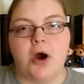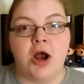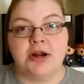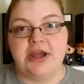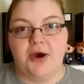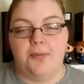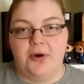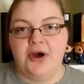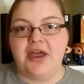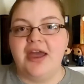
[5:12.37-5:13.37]

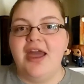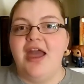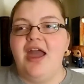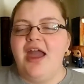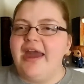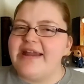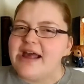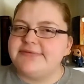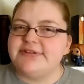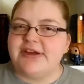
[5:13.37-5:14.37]
audiobook, and I
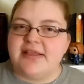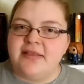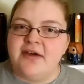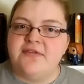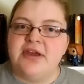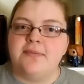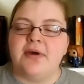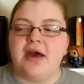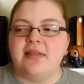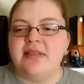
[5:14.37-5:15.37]
absolutely loved it,
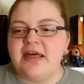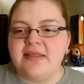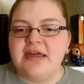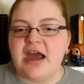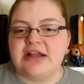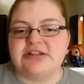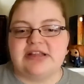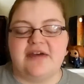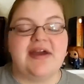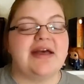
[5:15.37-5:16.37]
but lately I
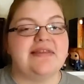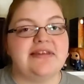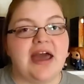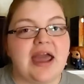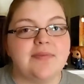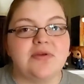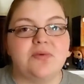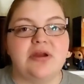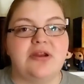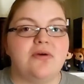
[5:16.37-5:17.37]
just haven't had the time
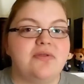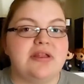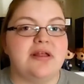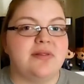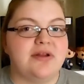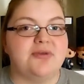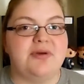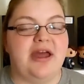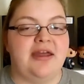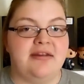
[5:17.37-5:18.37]
to read, only a little
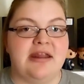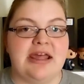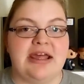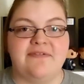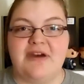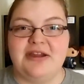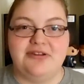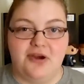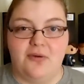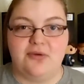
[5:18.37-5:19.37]
bit at night if I
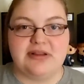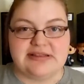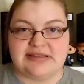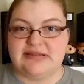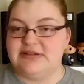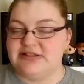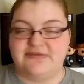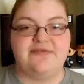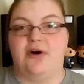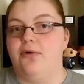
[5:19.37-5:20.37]
don't just
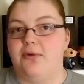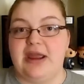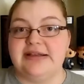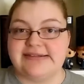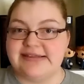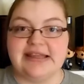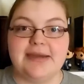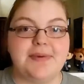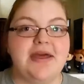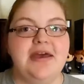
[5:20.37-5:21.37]
fall right
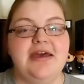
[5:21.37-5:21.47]
asleep.